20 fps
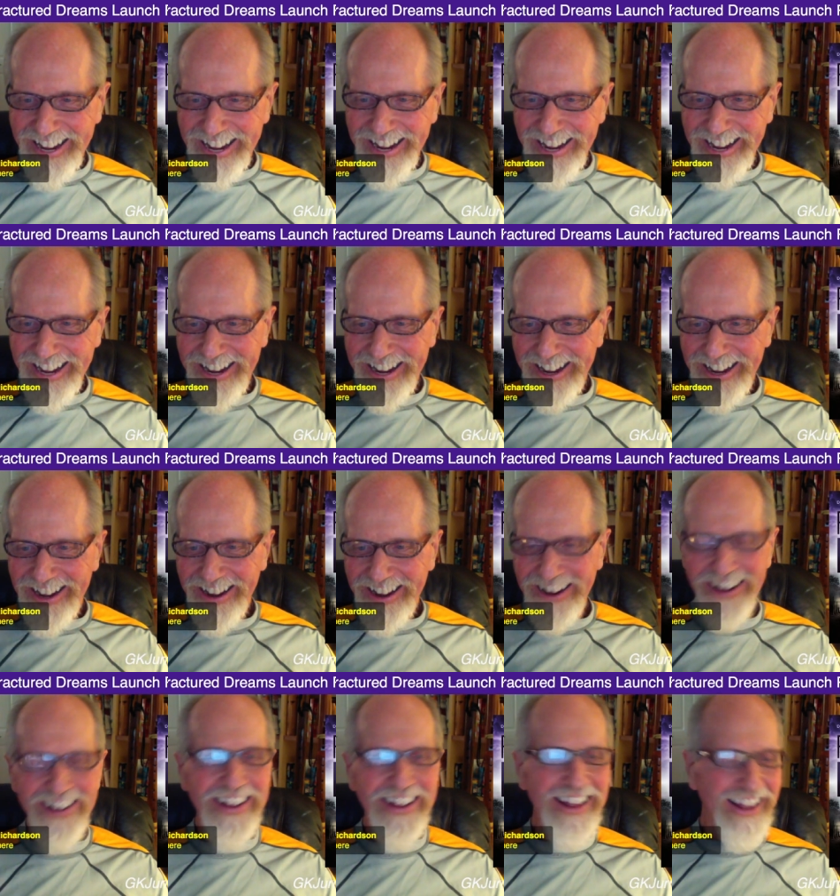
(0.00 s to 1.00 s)

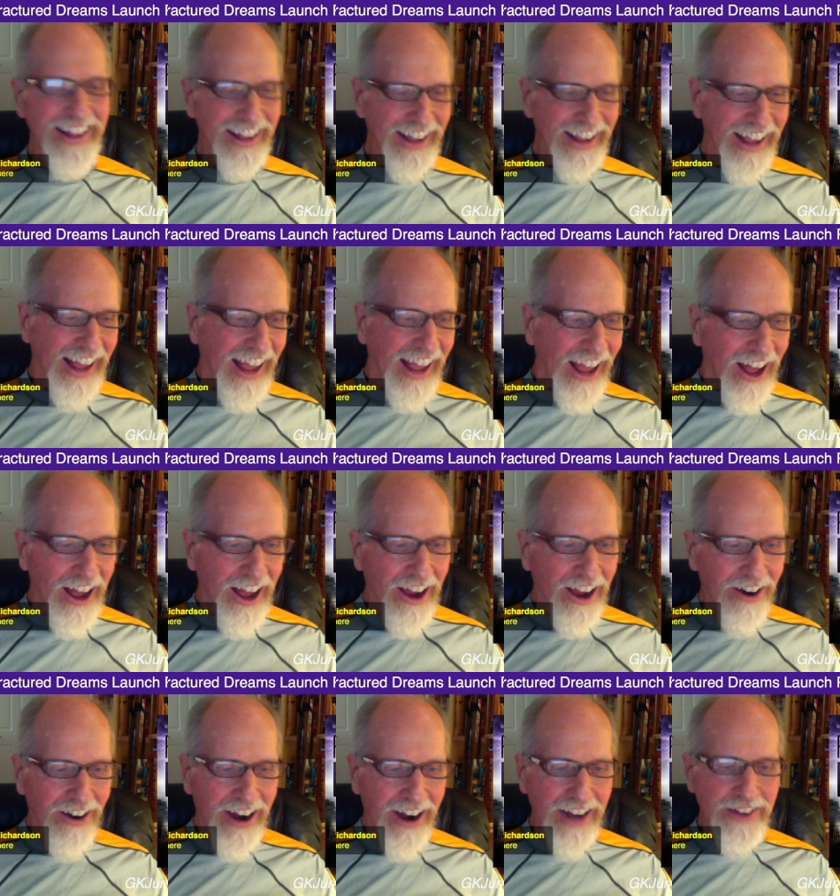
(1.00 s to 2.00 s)
Oh.
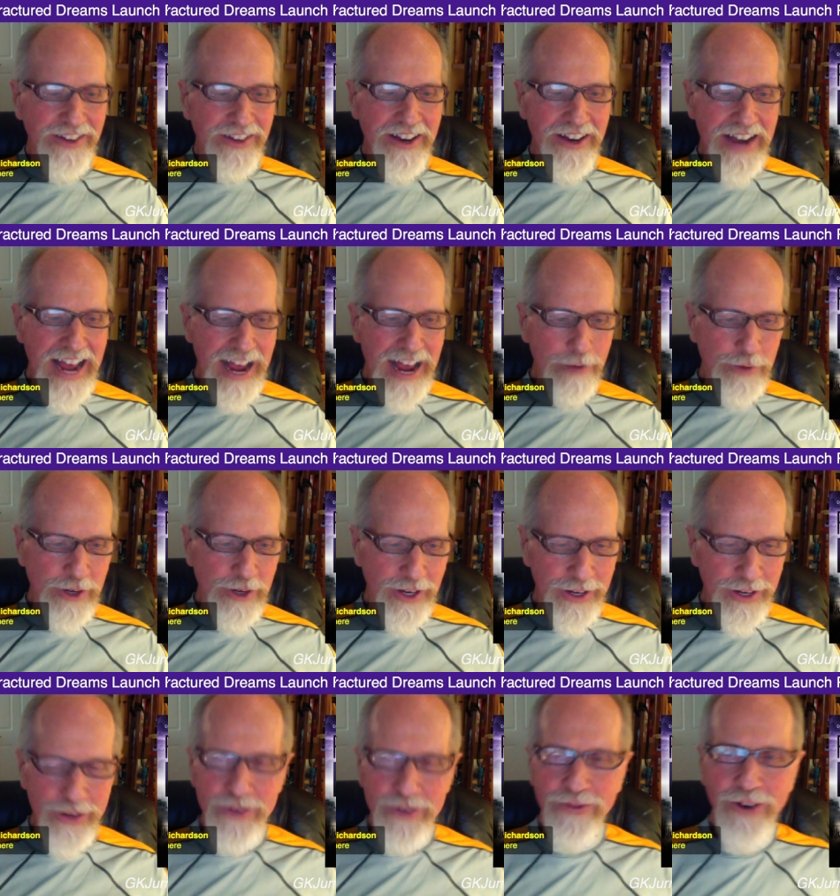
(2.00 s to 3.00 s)
All right,
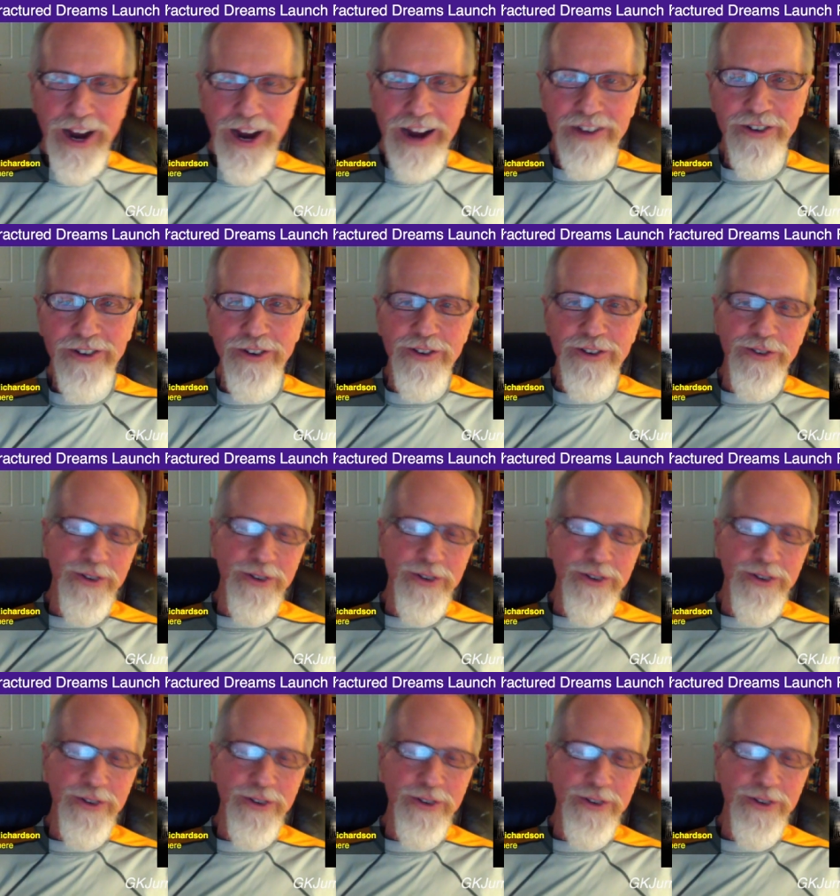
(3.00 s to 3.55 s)
synopsis, Fractured